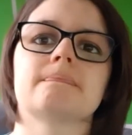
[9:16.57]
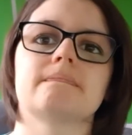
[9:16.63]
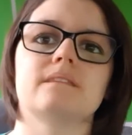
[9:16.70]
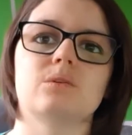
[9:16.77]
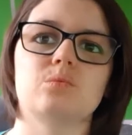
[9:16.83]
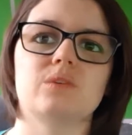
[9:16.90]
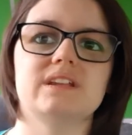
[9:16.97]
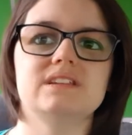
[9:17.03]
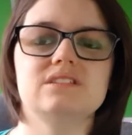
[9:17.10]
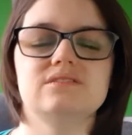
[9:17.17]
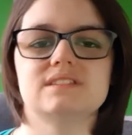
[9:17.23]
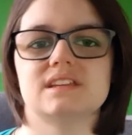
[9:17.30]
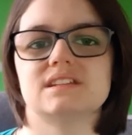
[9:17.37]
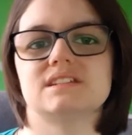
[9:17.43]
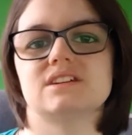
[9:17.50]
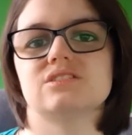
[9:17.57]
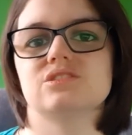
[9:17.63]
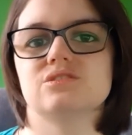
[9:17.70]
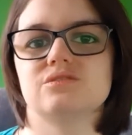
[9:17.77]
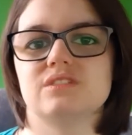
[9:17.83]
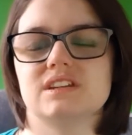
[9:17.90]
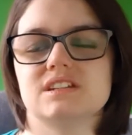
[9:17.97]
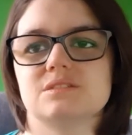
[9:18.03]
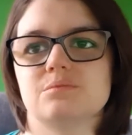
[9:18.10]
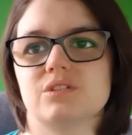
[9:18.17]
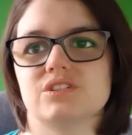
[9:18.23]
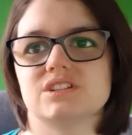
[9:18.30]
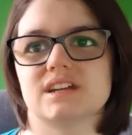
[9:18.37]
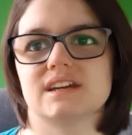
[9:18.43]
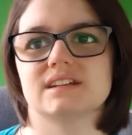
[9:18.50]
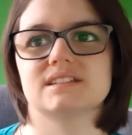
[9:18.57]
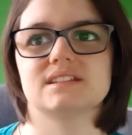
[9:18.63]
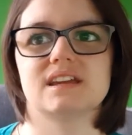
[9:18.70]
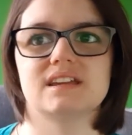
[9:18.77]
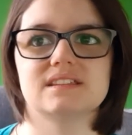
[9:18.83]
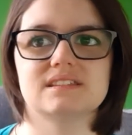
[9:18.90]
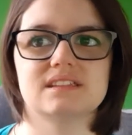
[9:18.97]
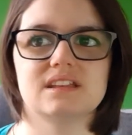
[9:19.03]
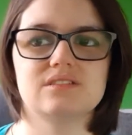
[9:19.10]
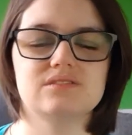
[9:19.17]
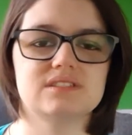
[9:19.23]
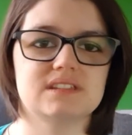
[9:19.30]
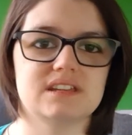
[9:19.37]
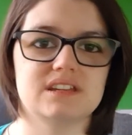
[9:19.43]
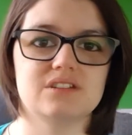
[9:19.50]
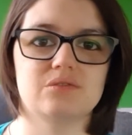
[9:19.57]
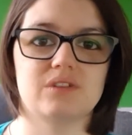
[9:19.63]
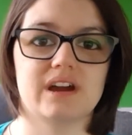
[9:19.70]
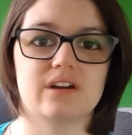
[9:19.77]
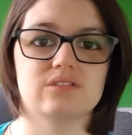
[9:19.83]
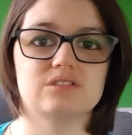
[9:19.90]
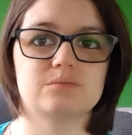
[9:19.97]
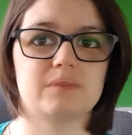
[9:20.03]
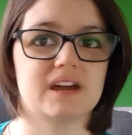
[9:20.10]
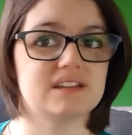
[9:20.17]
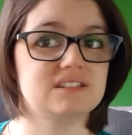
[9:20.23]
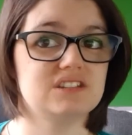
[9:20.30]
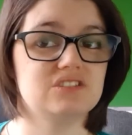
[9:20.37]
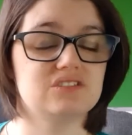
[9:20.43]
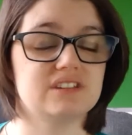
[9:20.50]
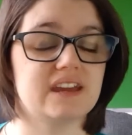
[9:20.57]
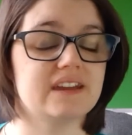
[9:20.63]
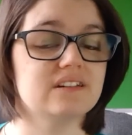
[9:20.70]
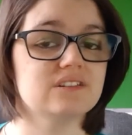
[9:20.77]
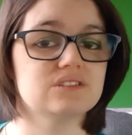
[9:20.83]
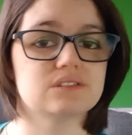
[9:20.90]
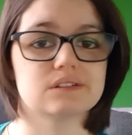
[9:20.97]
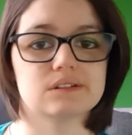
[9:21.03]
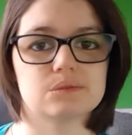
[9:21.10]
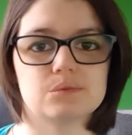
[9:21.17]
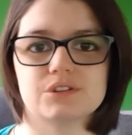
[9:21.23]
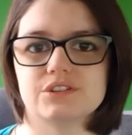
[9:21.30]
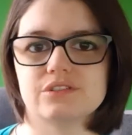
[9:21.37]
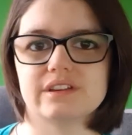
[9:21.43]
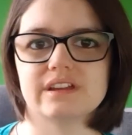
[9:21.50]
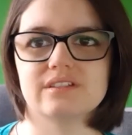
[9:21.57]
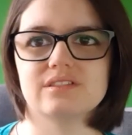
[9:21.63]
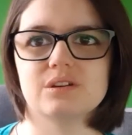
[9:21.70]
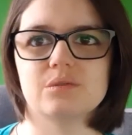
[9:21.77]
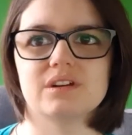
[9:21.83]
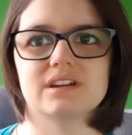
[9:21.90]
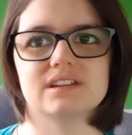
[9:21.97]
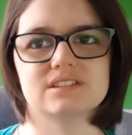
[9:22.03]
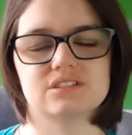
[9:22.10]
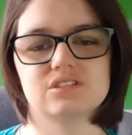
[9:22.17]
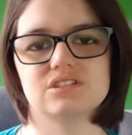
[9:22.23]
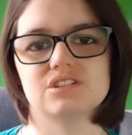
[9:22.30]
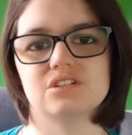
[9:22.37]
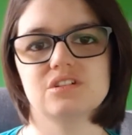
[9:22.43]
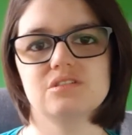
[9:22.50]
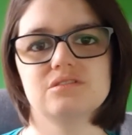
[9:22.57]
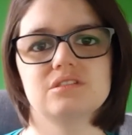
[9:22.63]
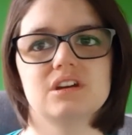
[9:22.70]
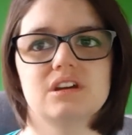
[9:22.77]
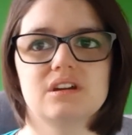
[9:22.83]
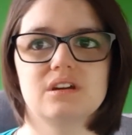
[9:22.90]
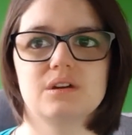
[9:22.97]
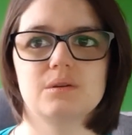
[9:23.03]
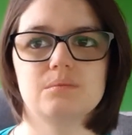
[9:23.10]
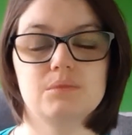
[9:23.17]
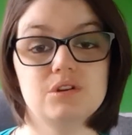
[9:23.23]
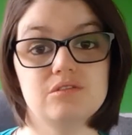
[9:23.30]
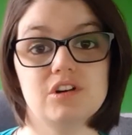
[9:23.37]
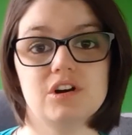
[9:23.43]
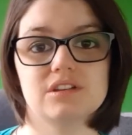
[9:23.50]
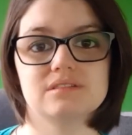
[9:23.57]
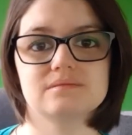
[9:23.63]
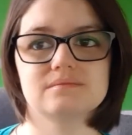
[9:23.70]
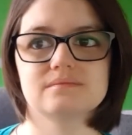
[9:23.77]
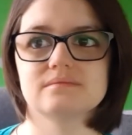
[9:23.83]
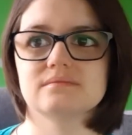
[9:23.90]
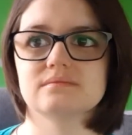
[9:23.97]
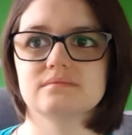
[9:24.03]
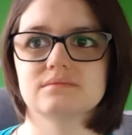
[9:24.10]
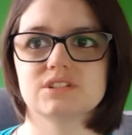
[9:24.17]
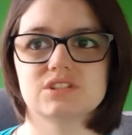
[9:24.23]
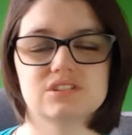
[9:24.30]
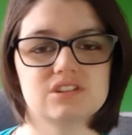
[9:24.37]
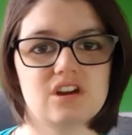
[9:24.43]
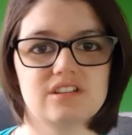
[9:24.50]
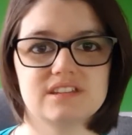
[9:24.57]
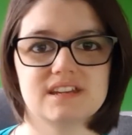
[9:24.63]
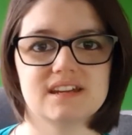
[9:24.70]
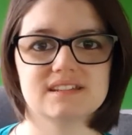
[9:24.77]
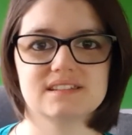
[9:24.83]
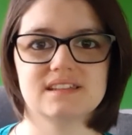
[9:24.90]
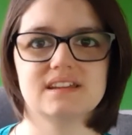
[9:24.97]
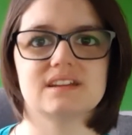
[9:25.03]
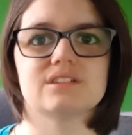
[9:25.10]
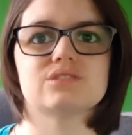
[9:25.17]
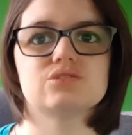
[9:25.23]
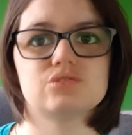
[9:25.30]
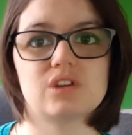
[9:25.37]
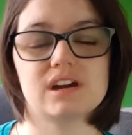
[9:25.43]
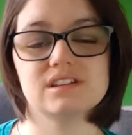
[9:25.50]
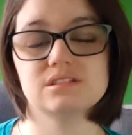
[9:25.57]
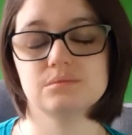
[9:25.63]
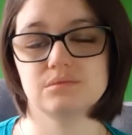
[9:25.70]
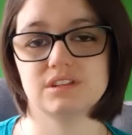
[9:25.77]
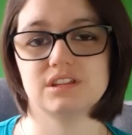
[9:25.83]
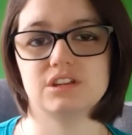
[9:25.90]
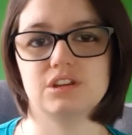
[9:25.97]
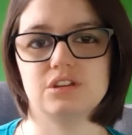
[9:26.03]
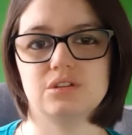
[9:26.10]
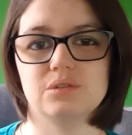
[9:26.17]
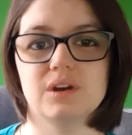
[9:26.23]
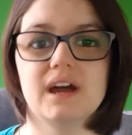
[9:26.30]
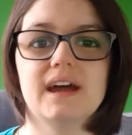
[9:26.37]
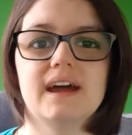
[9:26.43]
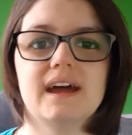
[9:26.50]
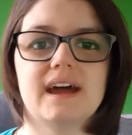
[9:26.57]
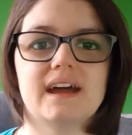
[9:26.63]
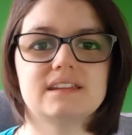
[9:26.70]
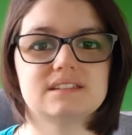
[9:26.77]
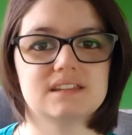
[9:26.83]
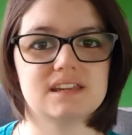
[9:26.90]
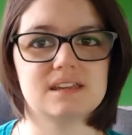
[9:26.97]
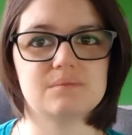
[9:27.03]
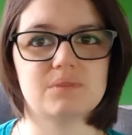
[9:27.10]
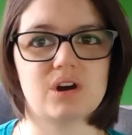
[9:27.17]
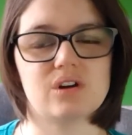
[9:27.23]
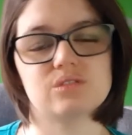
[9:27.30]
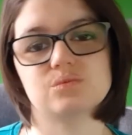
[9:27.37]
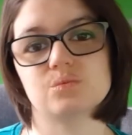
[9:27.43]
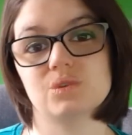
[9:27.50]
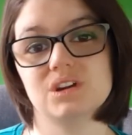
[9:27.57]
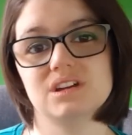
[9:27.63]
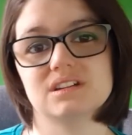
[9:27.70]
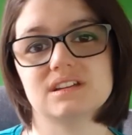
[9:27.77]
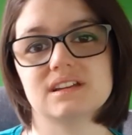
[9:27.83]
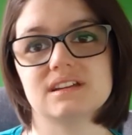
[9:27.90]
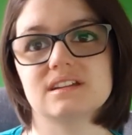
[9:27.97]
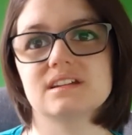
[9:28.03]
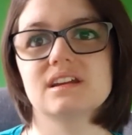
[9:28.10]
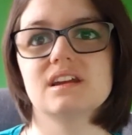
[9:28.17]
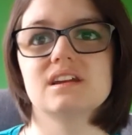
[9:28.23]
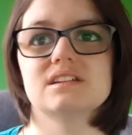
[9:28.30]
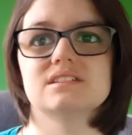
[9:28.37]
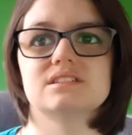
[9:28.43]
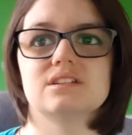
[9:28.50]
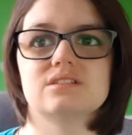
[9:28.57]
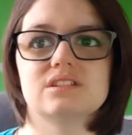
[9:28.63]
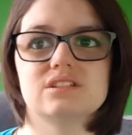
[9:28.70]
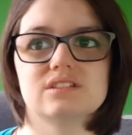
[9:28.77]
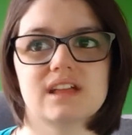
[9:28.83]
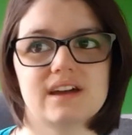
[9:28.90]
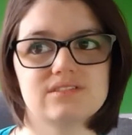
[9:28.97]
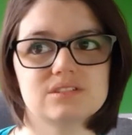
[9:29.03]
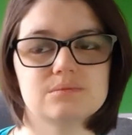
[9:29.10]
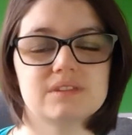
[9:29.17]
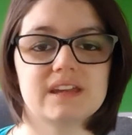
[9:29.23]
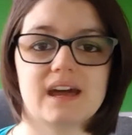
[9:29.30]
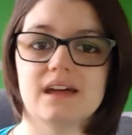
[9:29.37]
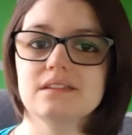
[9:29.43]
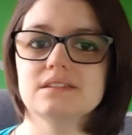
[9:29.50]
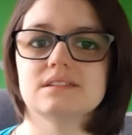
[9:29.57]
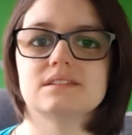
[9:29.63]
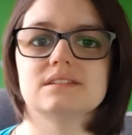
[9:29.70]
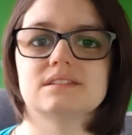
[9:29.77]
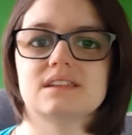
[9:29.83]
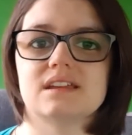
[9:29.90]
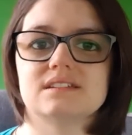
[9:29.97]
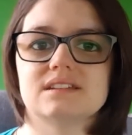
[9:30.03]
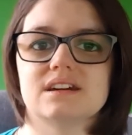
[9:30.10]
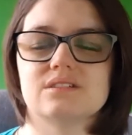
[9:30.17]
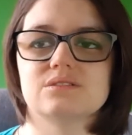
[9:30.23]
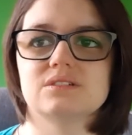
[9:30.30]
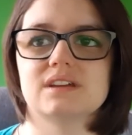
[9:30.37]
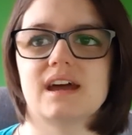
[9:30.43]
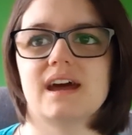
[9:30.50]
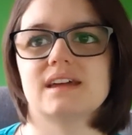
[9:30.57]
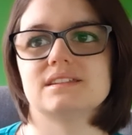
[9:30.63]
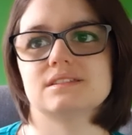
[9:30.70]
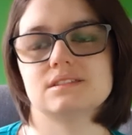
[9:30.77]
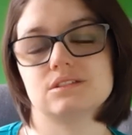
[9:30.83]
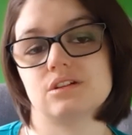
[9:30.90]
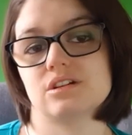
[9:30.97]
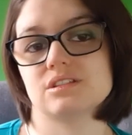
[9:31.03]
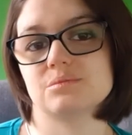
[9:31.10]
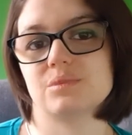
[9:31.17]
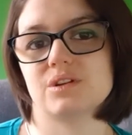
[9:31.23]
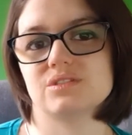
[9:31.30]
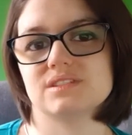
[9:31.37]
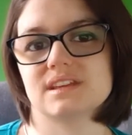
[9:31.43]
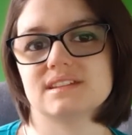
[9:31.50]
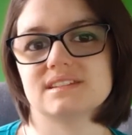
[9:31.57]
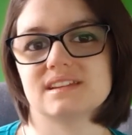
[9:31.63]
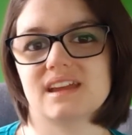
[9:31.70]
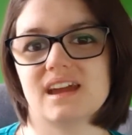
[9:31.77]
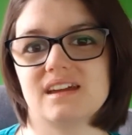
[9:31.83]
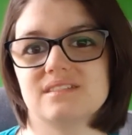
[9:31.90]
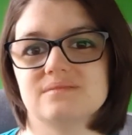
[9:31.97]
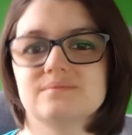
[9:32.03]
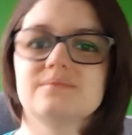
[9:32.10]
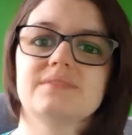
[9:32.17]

Now, when you've sent out your finished project, instead of sitting around biting your nails or wondering if your work is good enough, move on. Just start the next thing, try something new, and keep on working so that you'll have something else to send out and start the process again.